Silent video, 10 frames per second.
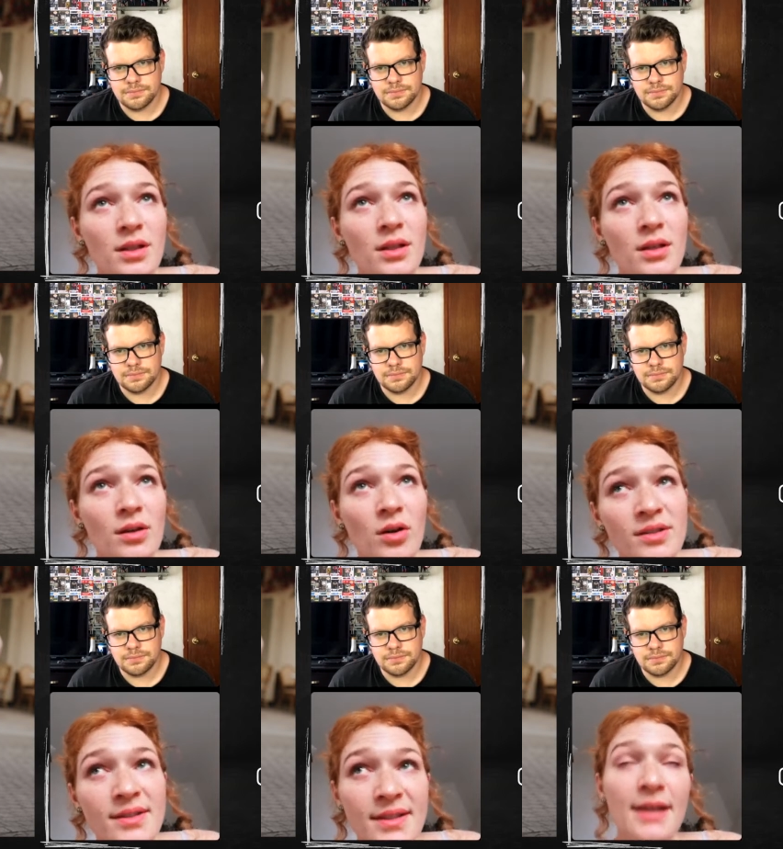
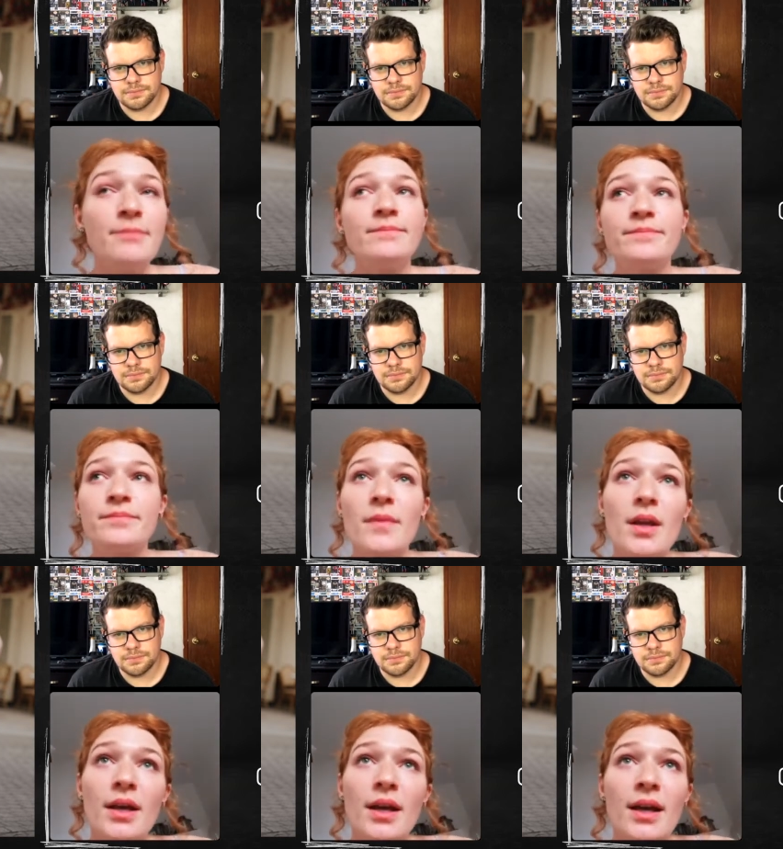Speaker 1: the Ostsee,
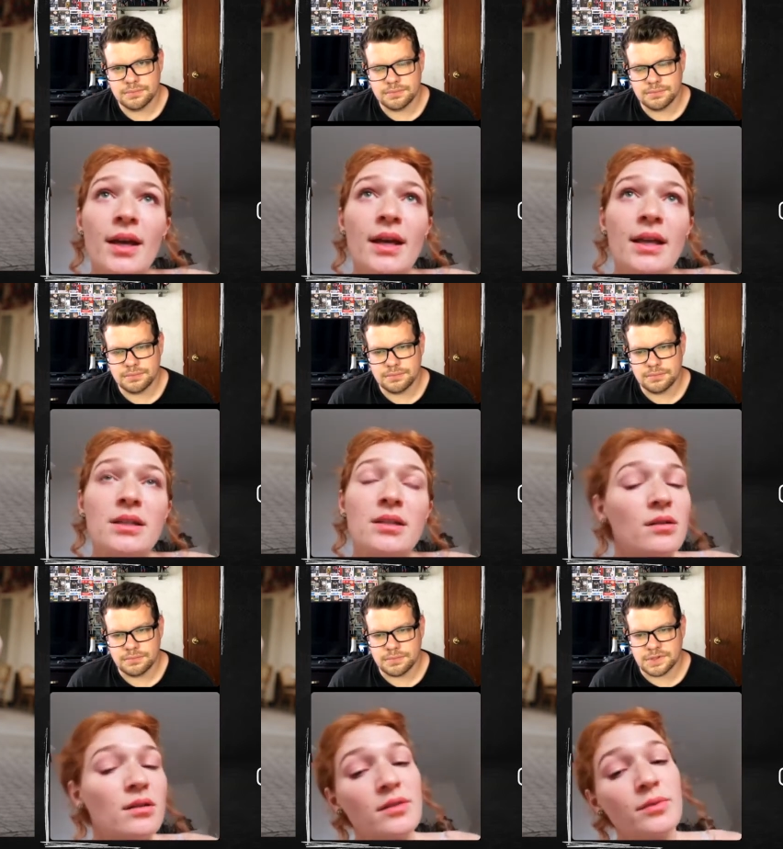
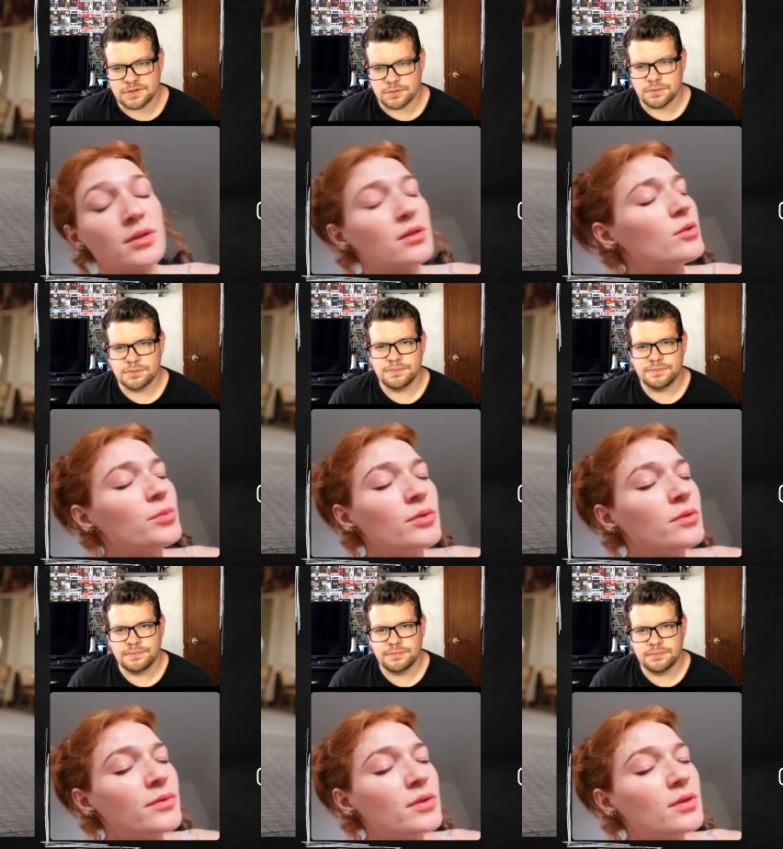and it was so
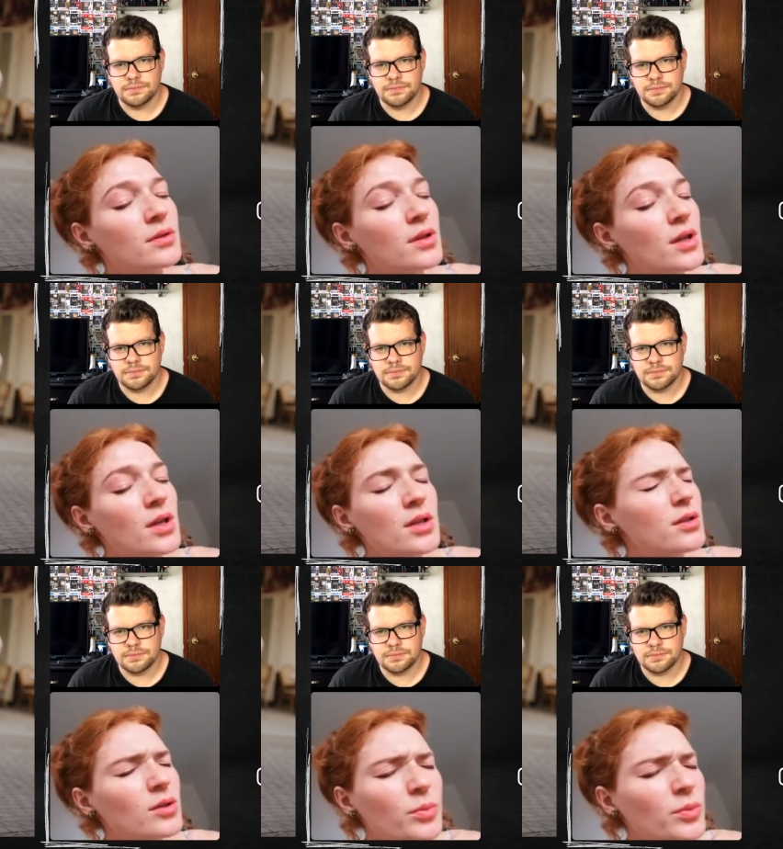beautiful,
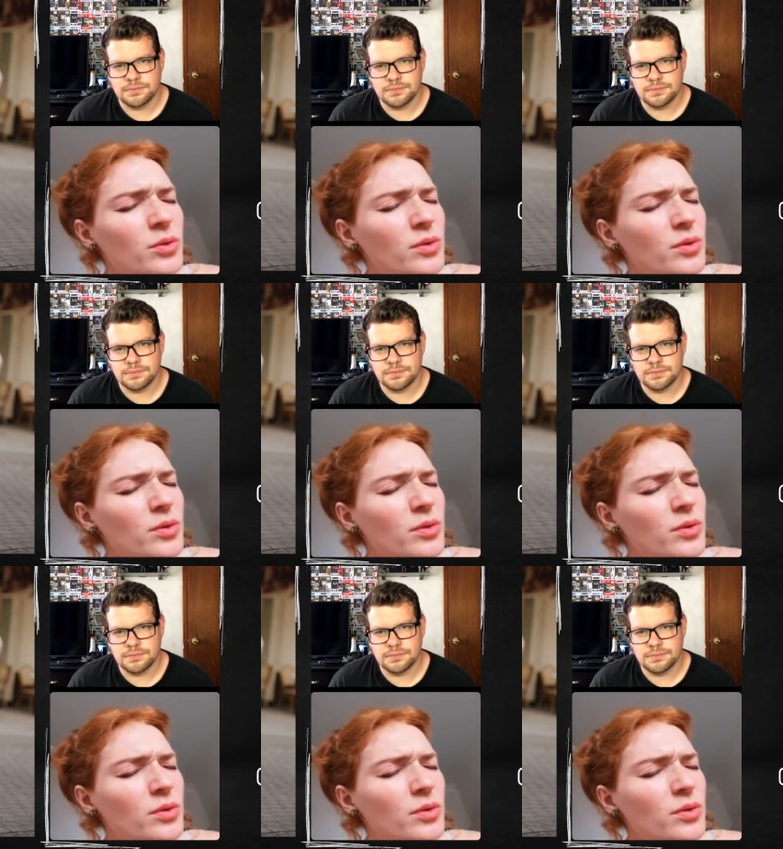so